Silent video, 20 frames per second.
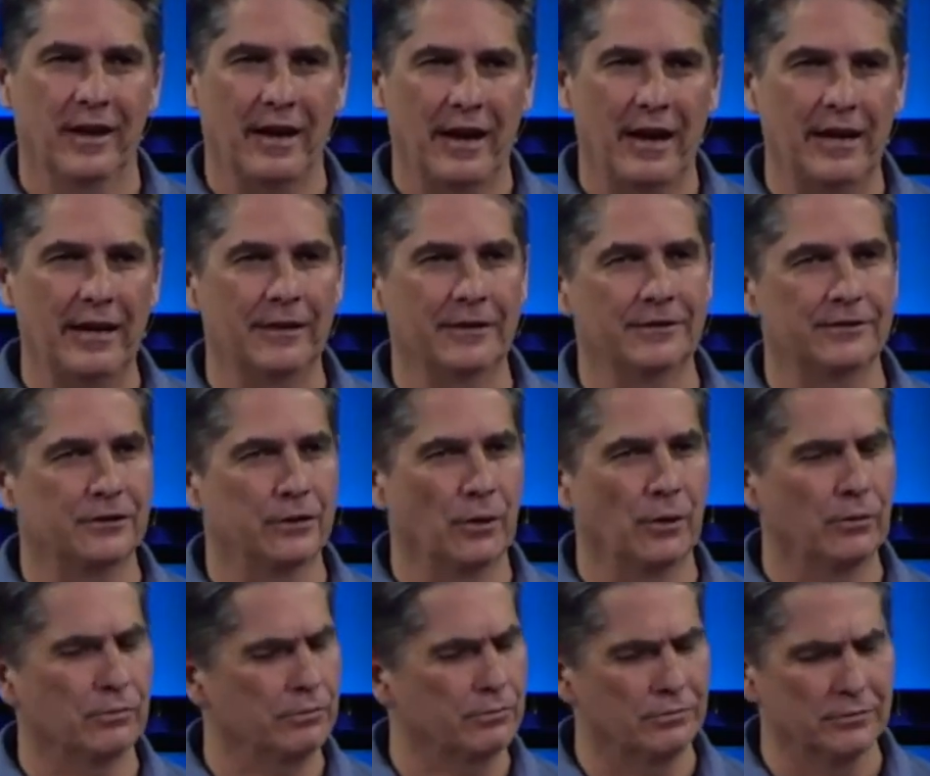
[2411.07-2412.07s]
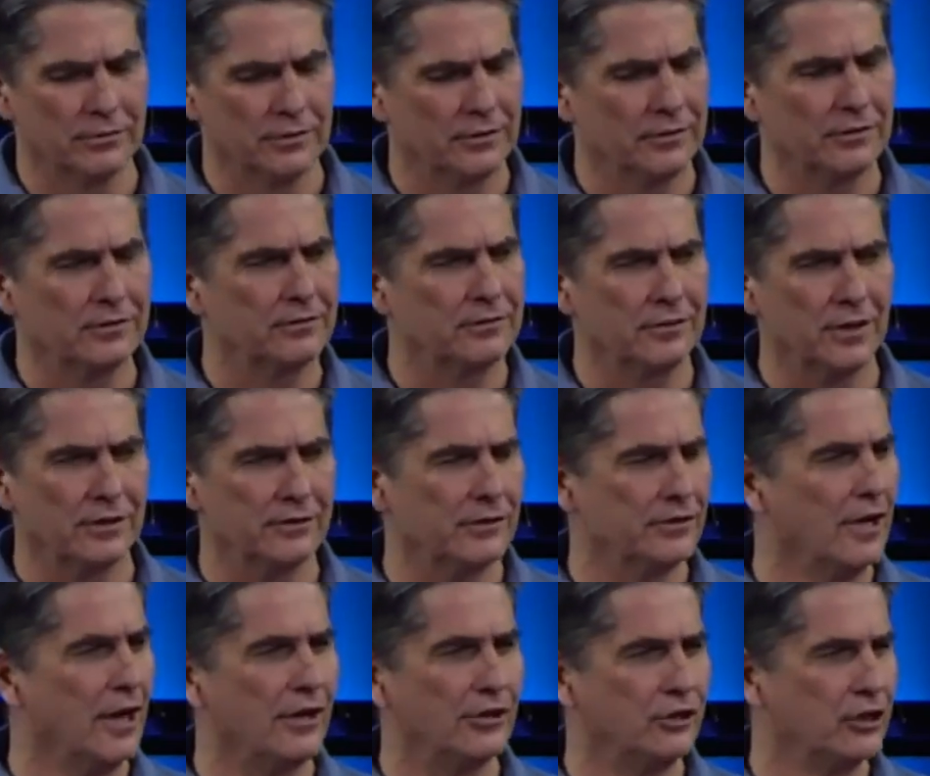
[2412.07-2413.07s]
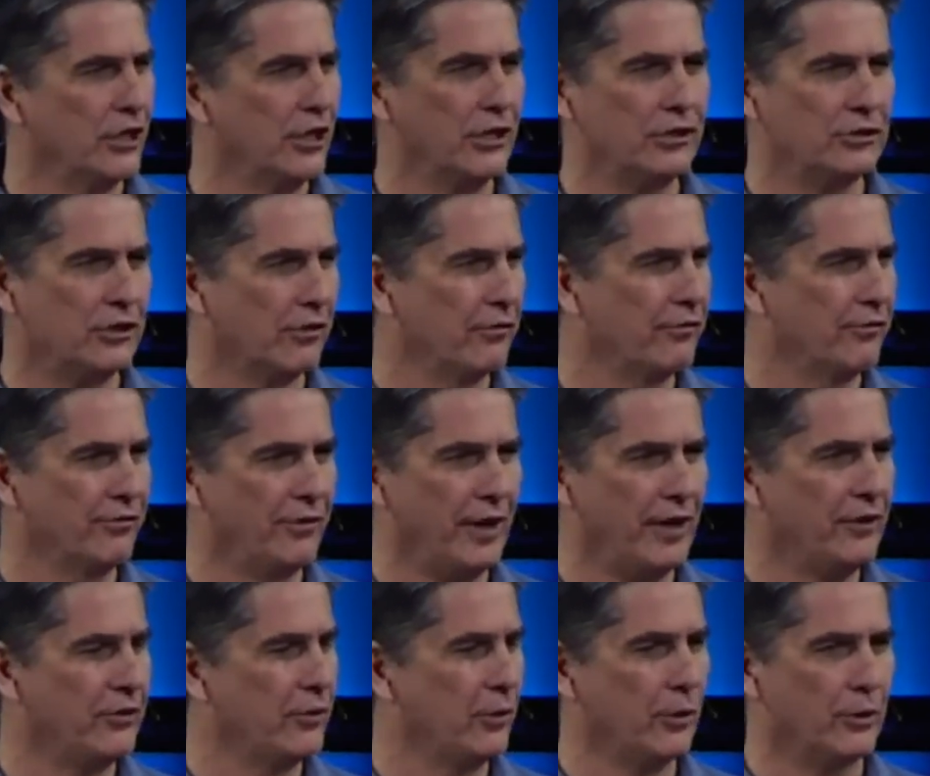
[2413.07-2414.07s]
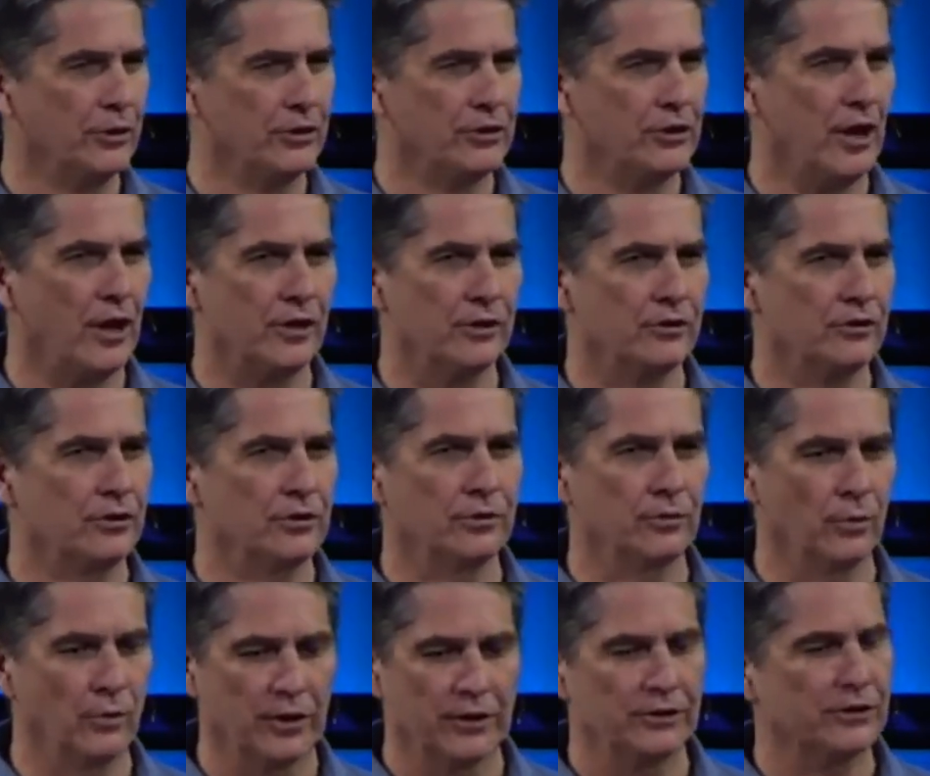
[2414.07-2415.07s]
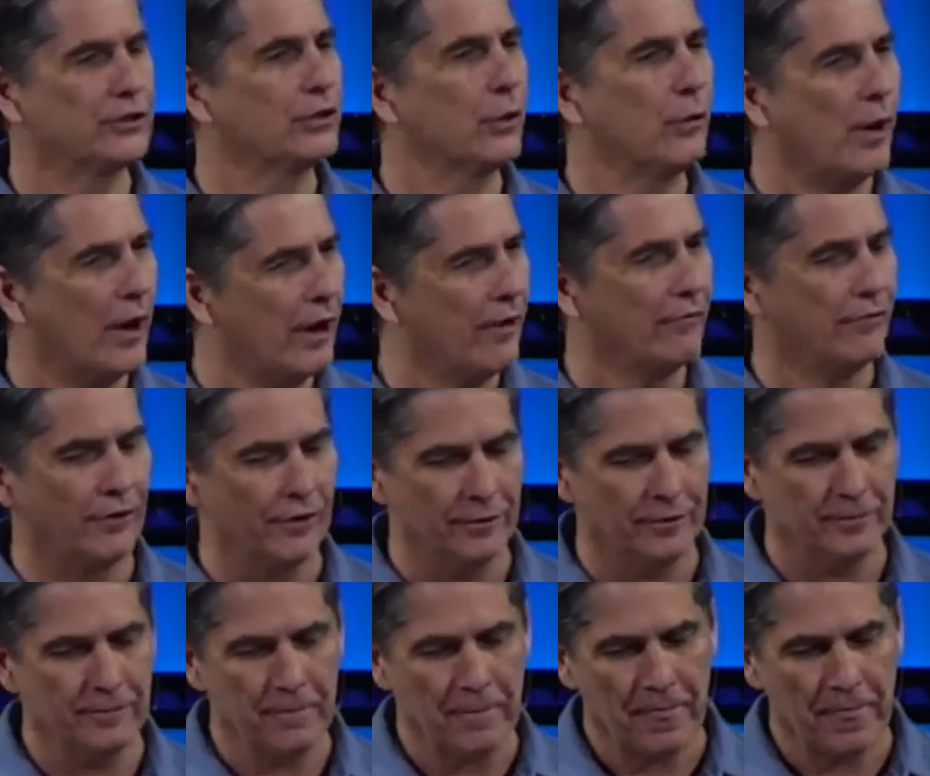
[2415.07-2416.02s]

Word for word: And so does not change our faith or doctrine whatsoever.